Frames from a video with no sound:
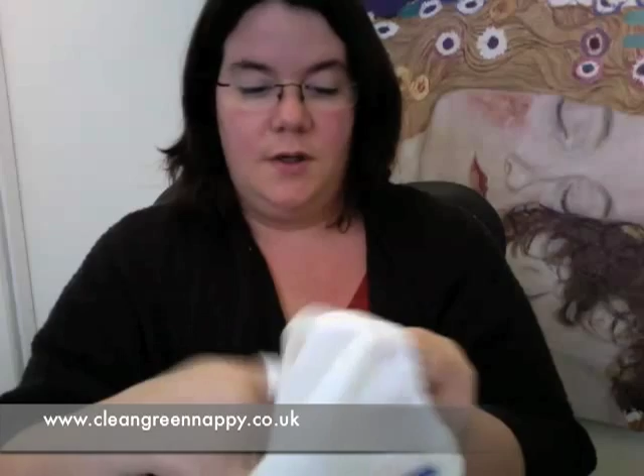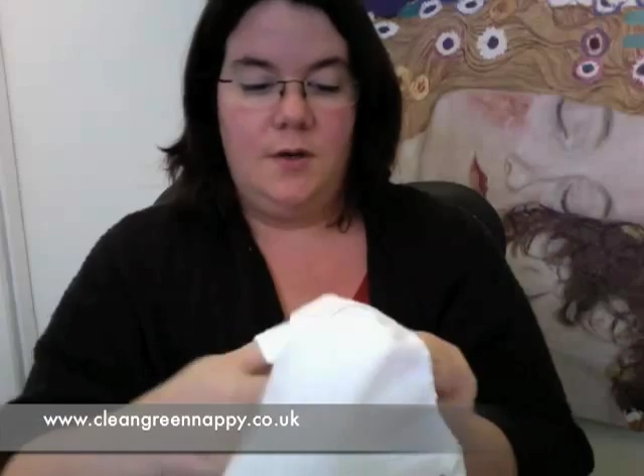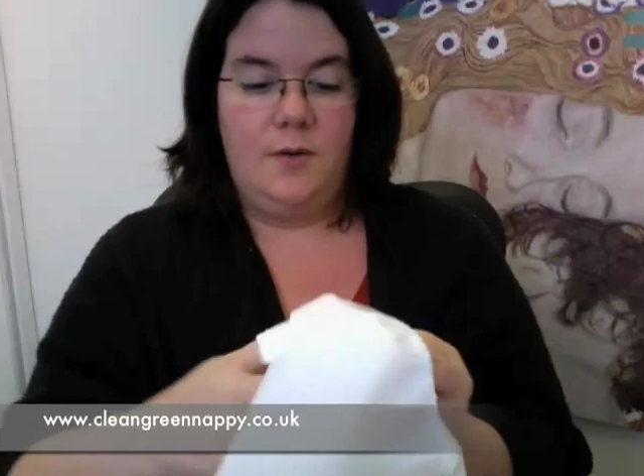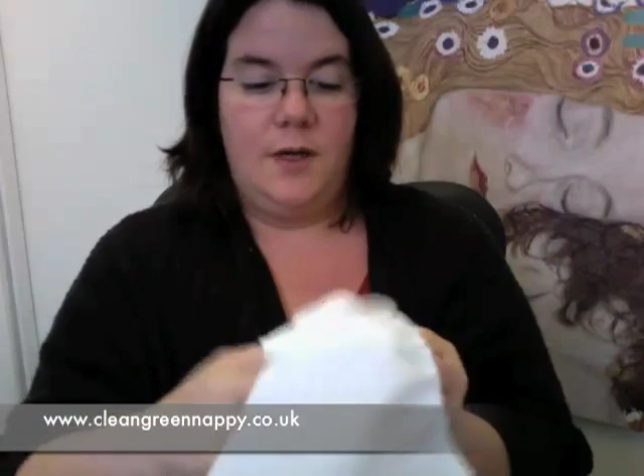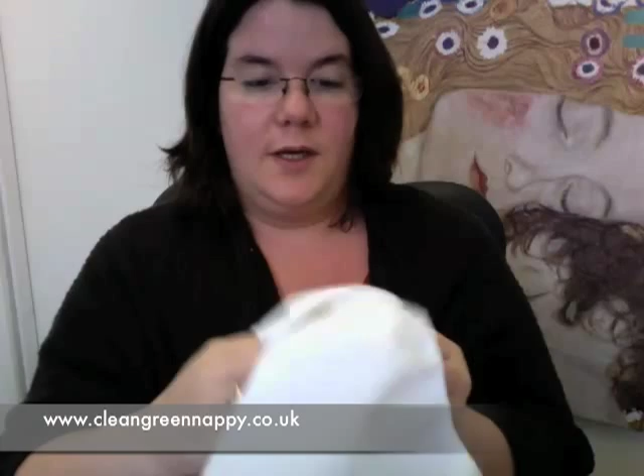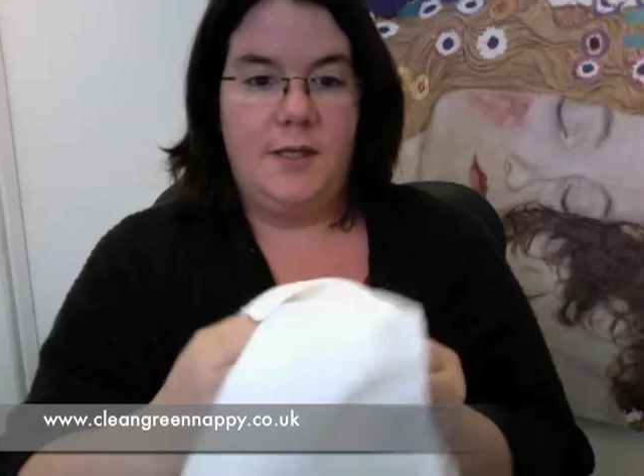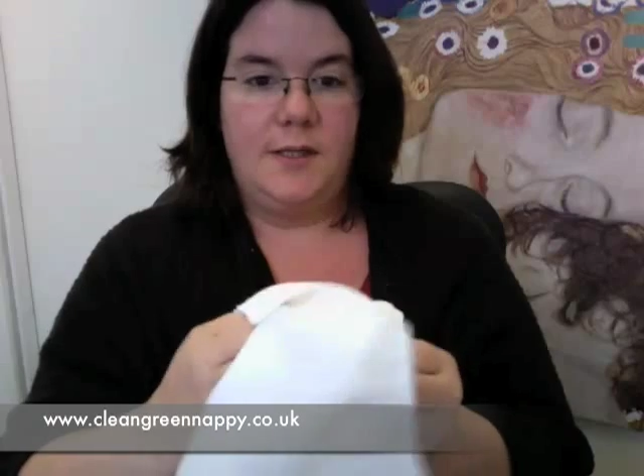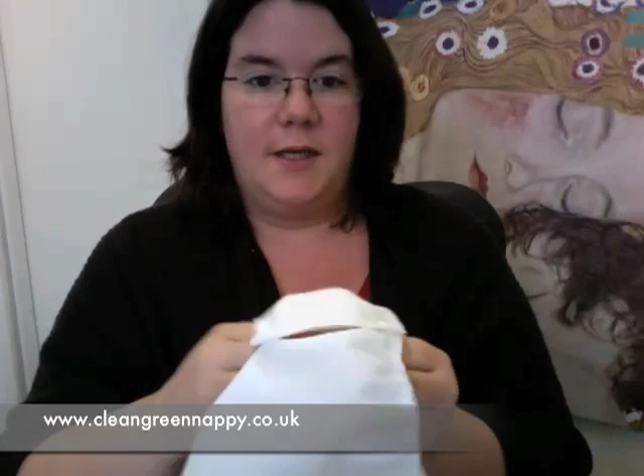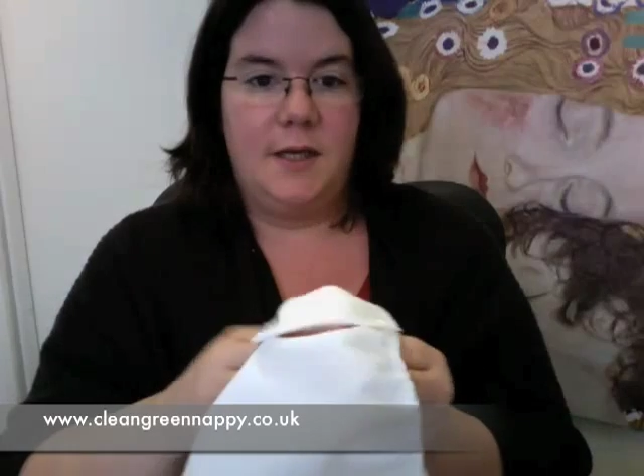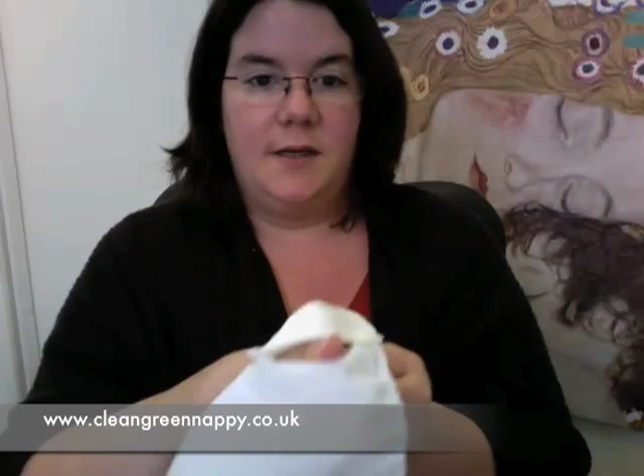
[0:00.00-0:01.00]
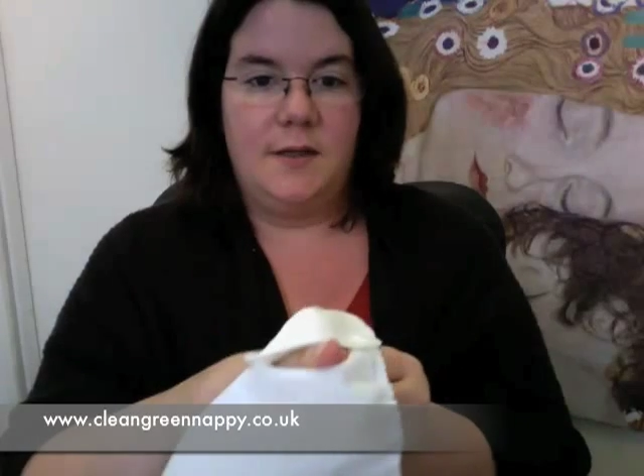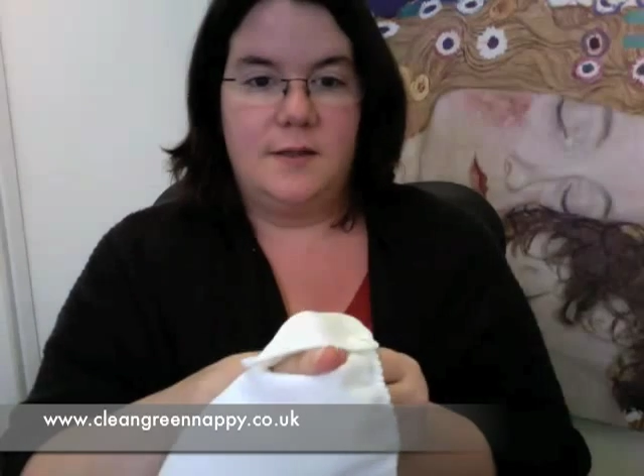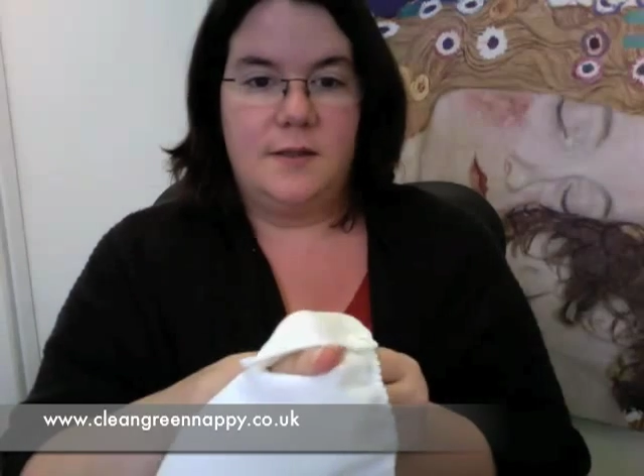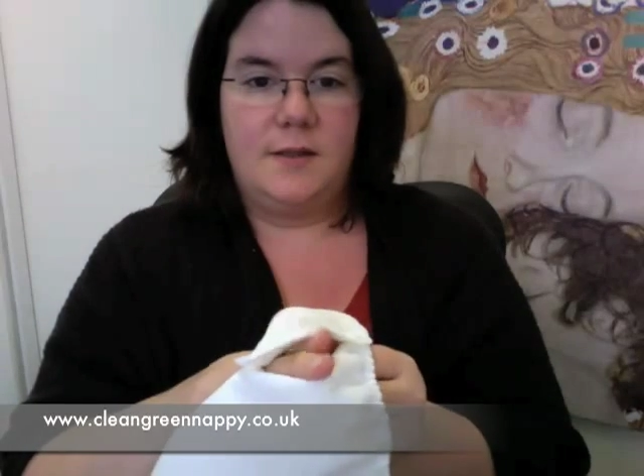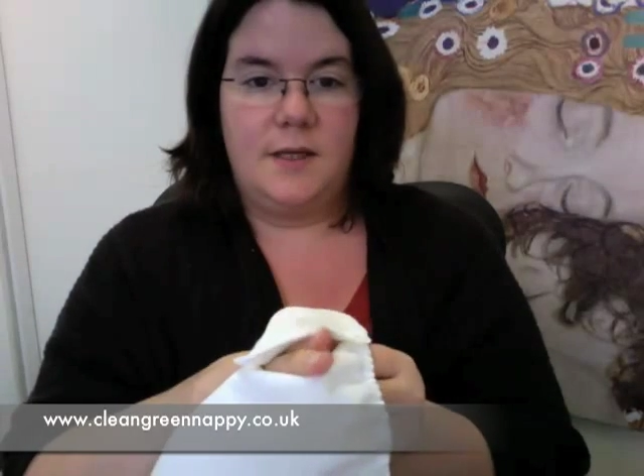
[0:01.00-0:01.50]
quite easily
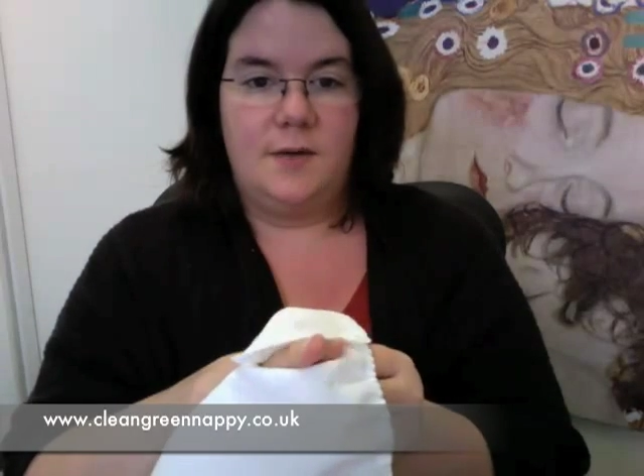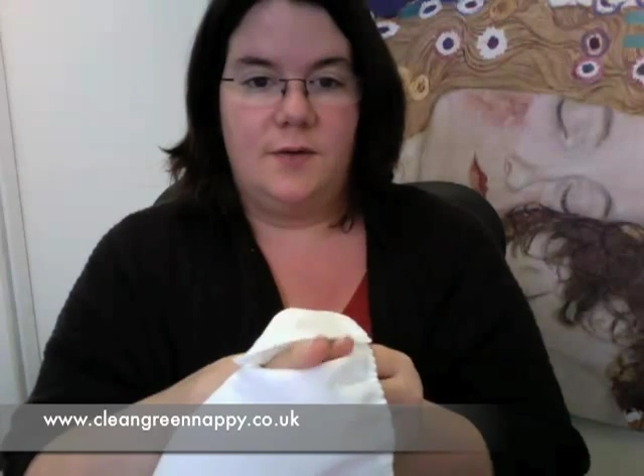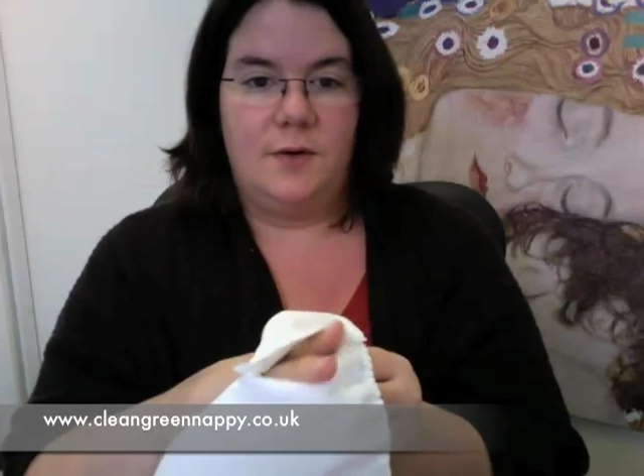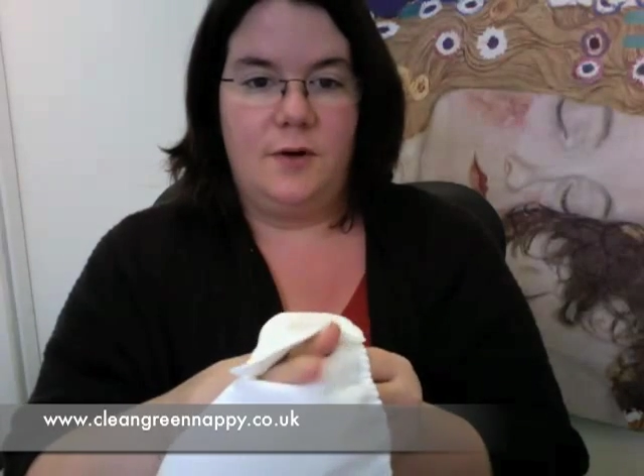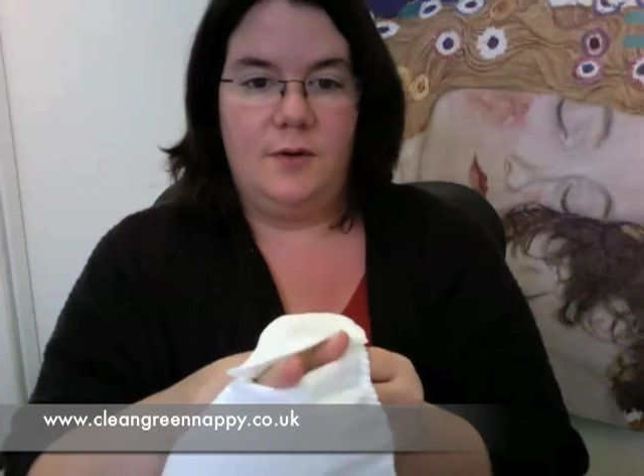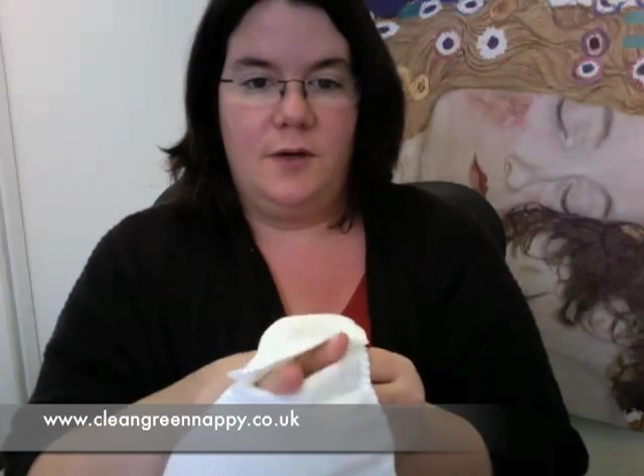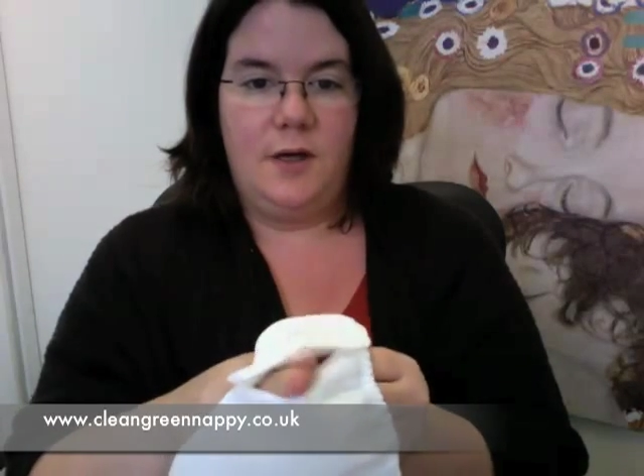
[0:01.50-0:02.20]
stick through